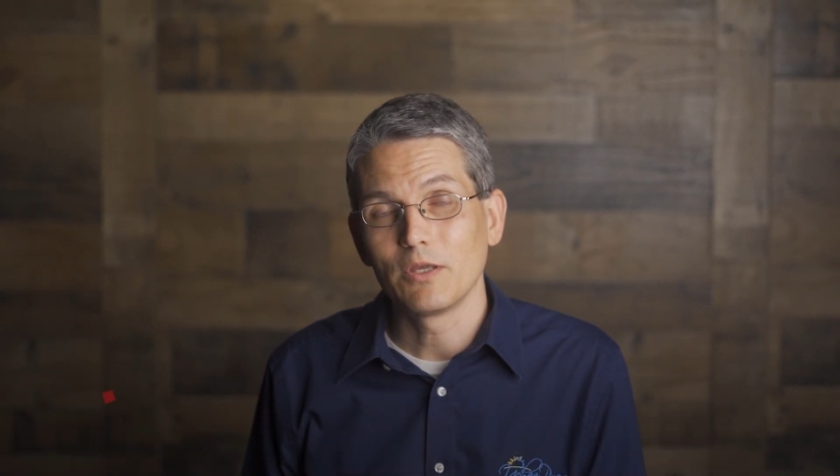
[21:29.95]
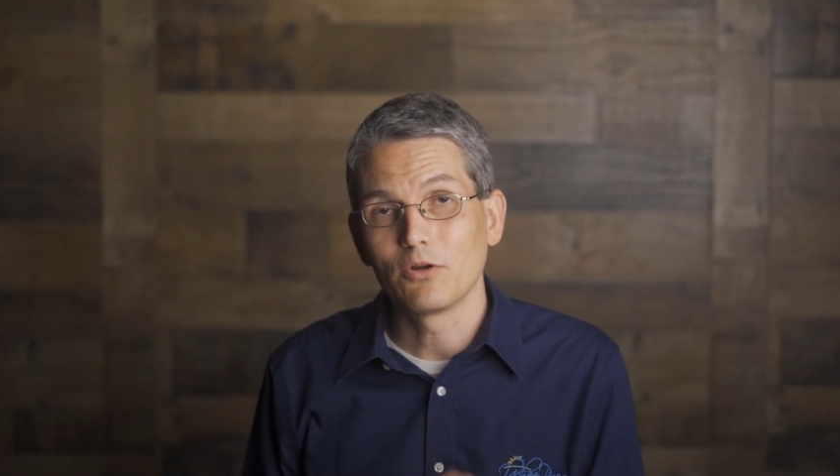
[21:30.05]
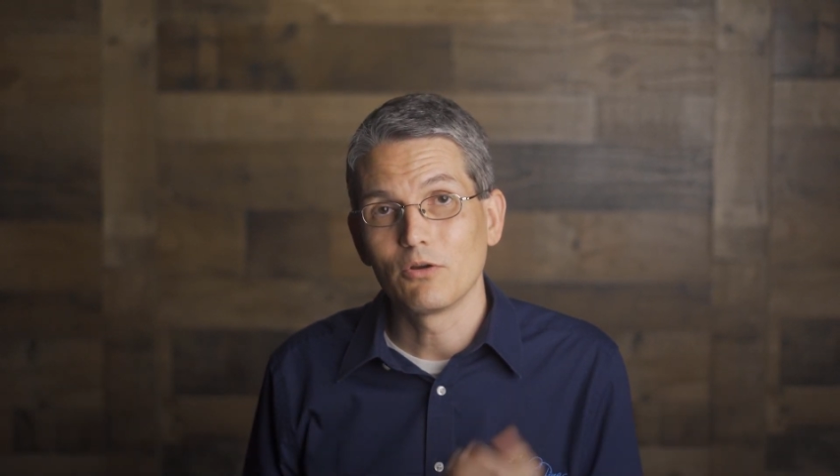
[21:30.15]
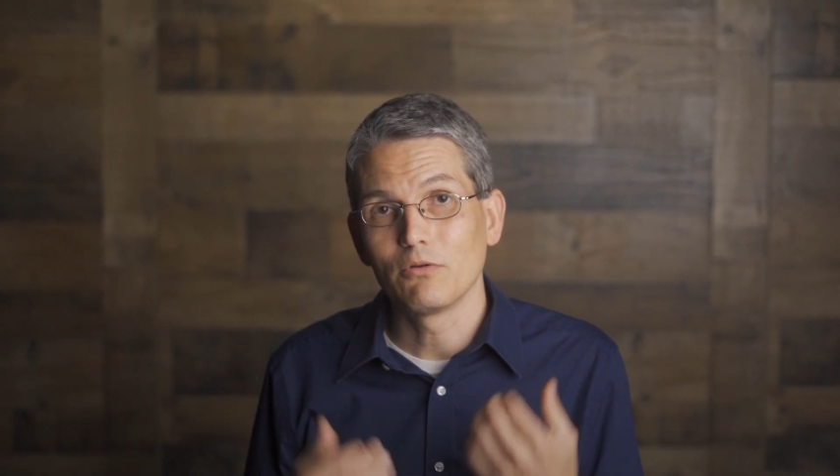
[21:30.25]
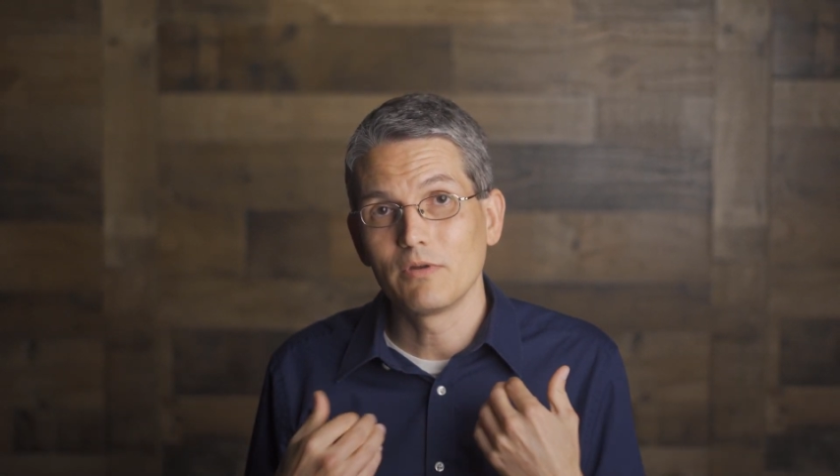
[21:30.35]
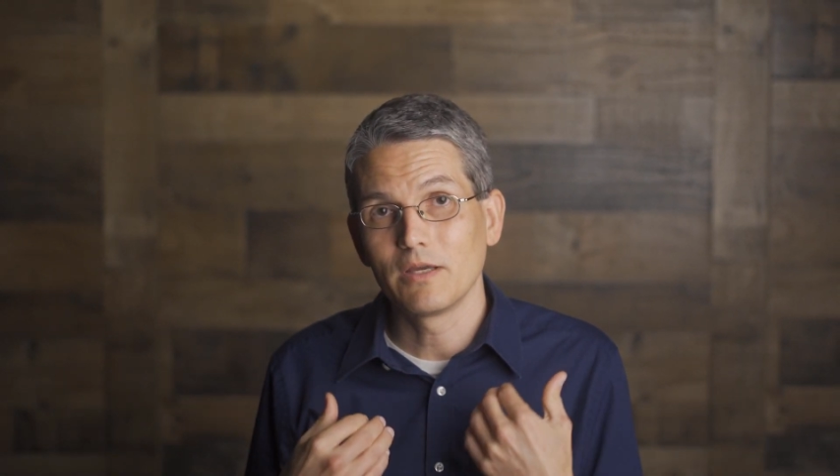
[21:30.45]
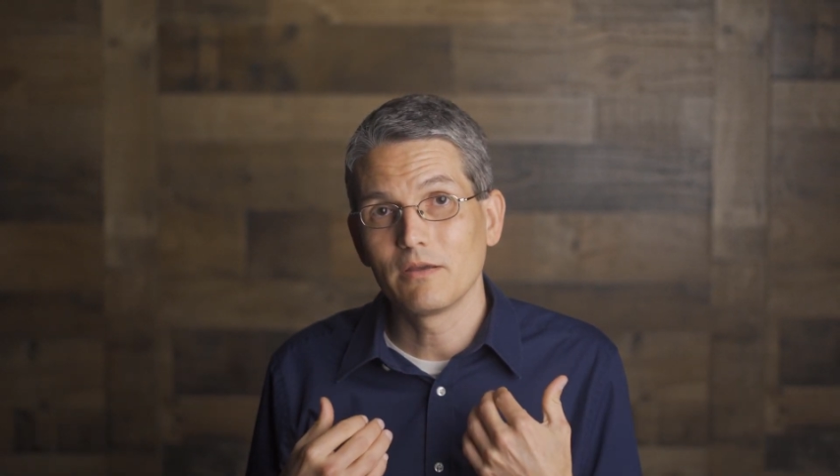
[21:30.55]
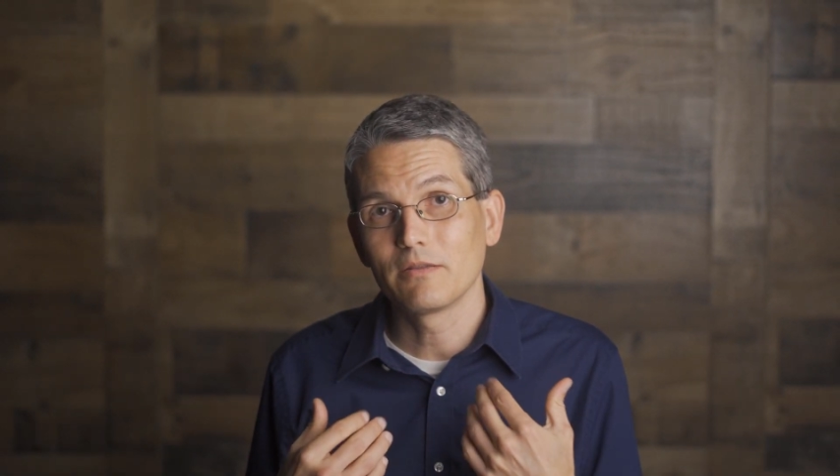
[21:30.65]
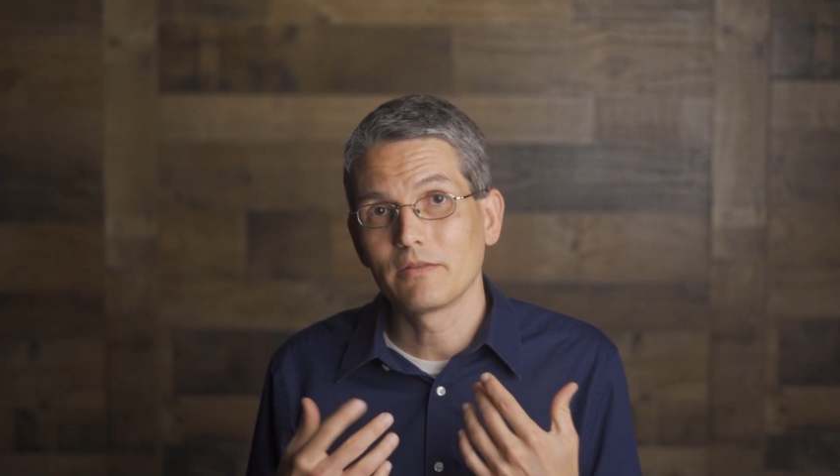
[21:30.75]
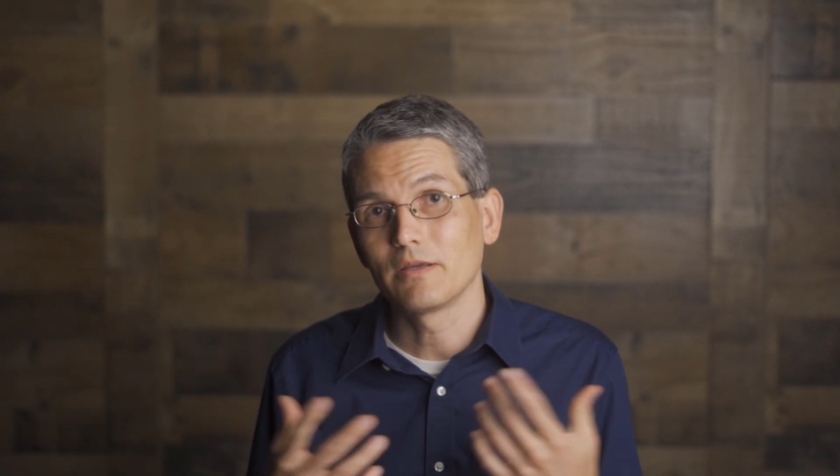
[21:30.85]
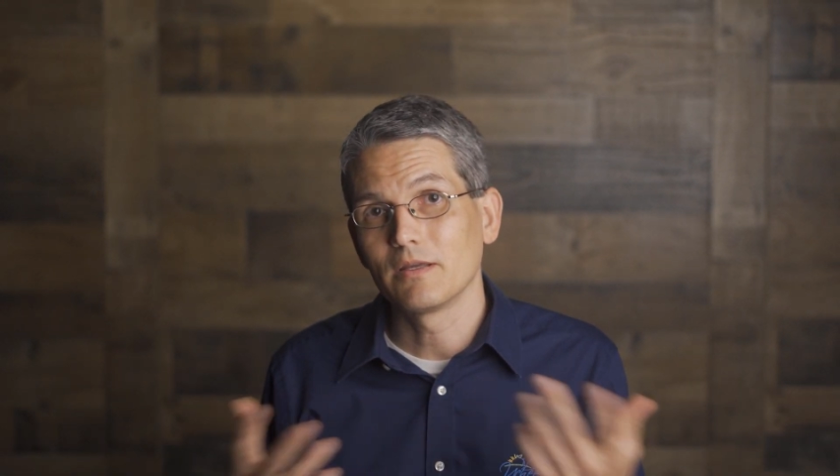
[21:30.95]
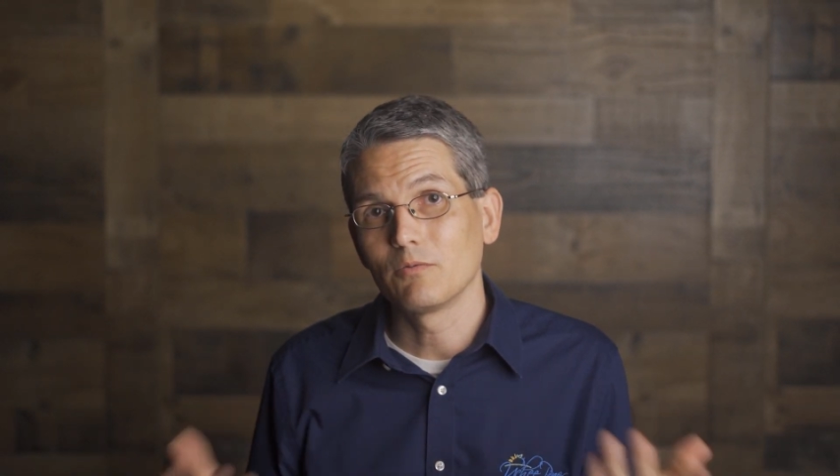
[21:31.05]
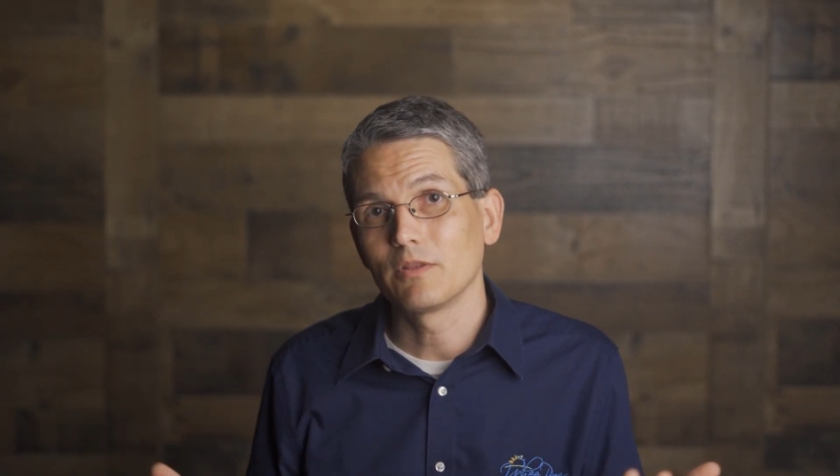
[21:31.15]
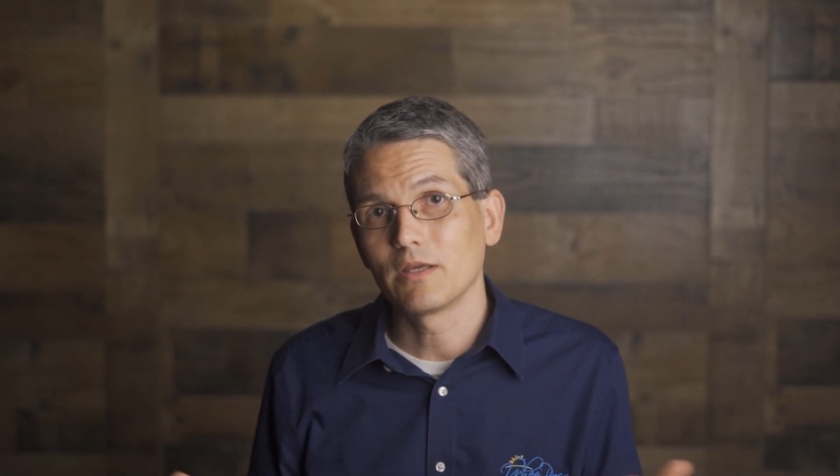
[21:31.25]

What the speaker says: in our own health and with